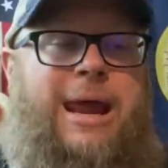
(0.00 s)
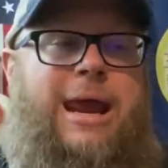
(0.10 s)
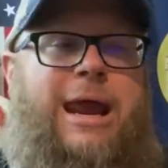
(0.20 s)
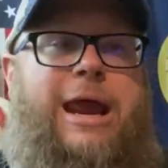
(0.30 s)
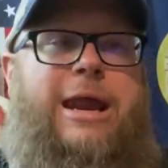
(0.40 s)

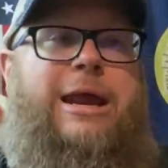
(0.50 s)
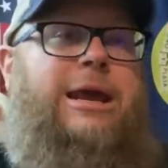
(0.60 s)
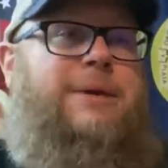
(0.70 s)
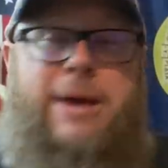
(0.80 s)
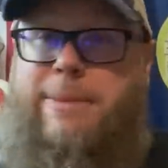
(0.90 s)
And
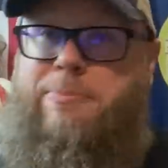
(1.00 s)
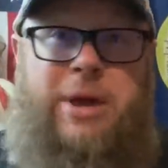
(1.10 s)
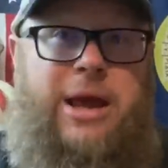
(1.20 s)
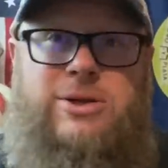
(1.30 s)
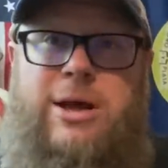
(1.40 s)
eBay
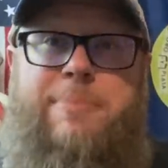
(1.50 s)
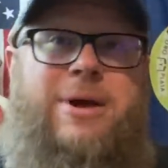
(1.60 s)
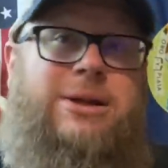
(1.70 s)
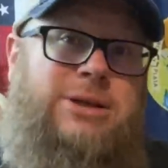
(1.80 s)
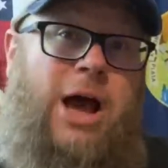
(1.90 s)
picks up
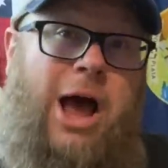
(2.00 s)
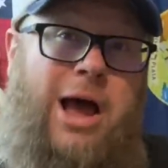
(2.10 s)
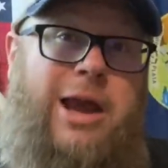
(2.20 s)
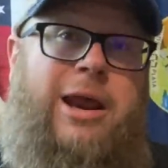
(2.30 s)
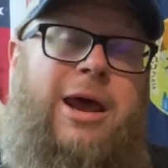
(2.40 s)
a
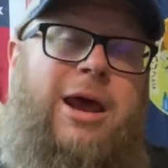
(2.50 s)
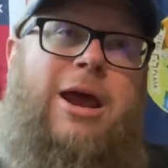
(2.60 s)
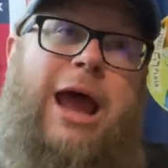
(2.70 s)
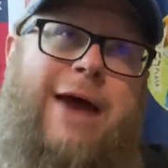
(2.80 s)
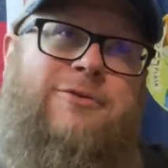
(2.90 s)
ton
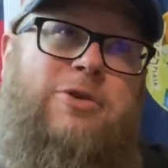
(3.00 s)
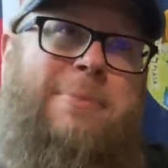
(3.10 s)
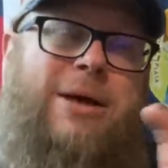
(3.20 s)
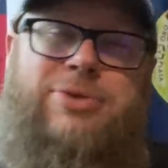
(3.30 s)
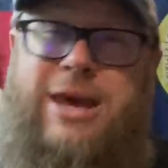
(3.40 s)
after
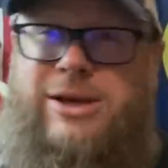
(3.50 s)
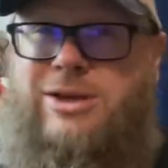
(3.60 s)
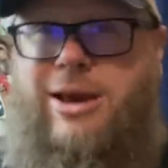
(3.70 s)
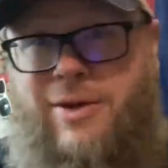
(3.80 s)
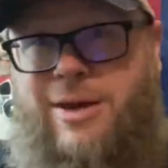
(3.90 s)
about
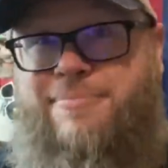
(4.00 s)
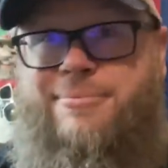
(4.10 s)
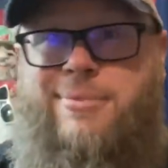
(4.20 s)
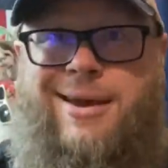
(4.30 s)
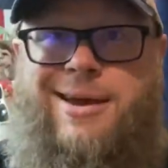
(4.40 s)
Thanksgiving
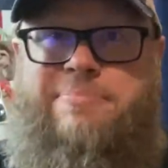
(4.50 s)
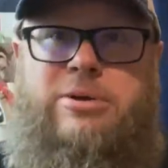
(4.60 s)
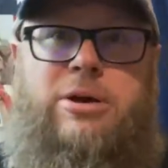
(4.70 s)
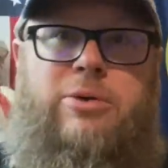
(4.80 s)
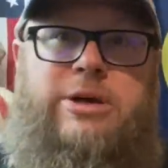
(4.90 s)
up
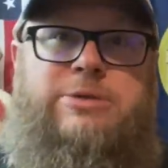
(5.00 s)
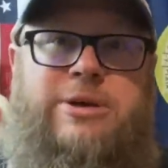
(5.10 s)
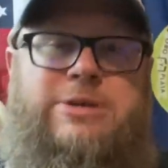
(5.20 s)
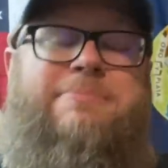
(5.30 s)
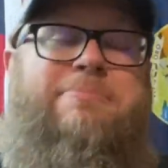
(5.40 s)
to
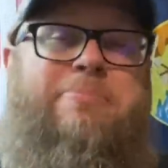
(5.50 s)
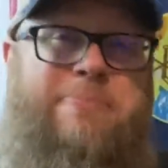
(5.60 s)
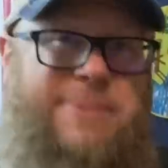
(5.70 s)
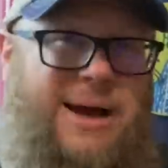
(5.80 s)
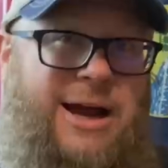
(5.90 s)
Christmas.
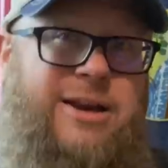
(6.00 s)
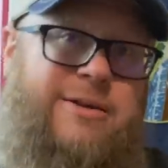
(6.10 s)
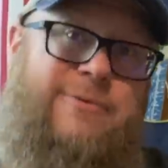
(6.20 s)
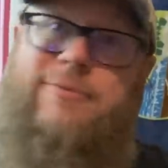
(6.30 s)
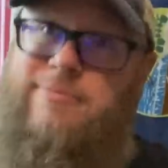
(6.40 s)
But
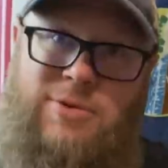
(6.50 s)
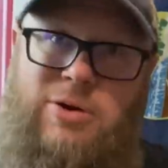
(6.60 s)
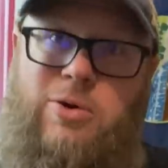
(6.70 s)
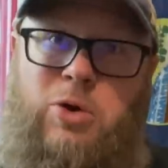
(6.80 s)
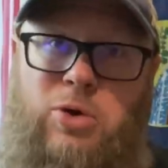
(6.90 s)
if
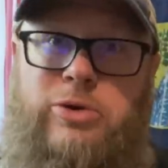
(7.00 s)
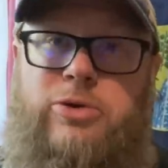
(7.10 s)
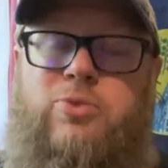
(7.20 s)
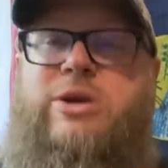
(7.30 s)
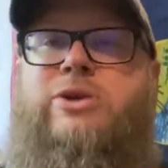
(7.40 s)
you're new
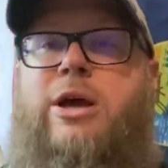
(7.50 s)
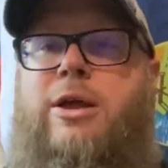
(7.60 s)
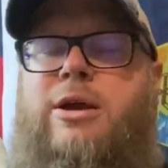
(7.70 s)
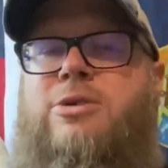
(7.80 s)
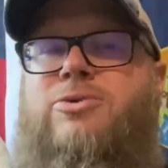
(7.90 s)
to
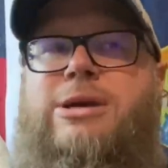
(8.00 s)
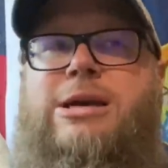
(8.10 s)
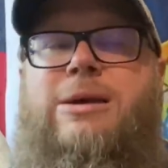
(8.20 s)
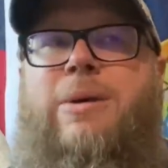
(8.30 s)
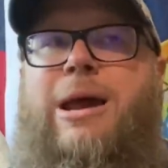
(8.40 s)
reselling, new to
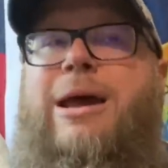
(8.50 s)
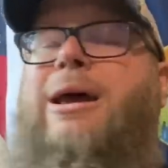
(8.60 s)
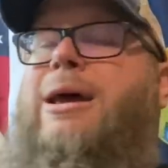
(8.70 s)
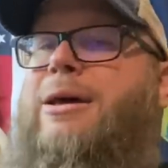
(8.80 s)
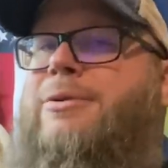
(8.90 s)
eBay,
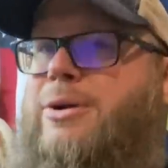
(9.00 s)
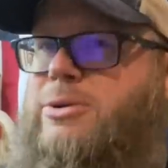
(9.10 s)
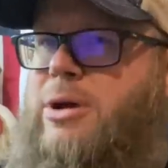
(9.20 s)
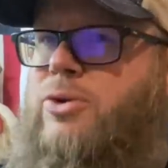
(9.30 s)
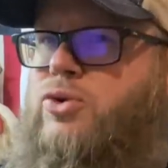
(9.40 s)

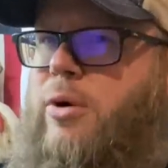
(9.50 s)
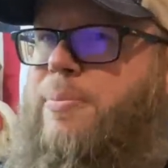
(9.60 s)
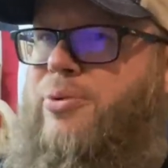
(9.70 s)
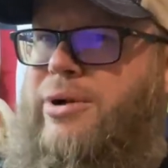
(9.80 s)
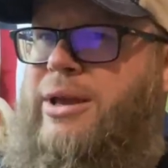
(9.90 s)
there's also a
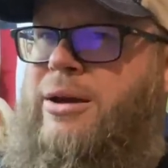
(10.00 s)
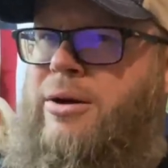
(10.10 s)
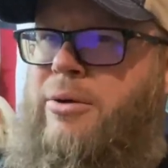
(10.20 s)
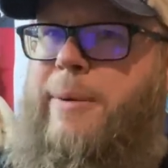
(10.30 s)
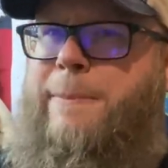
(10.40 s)
pretty
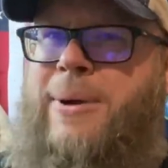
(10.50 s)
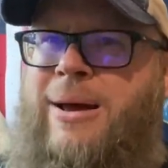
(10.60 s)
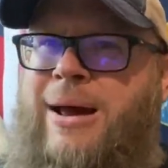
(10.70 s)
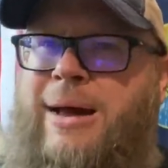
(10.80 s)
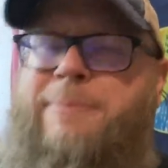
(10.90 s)
good
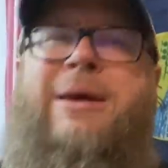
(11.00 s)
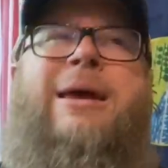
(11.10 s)
pop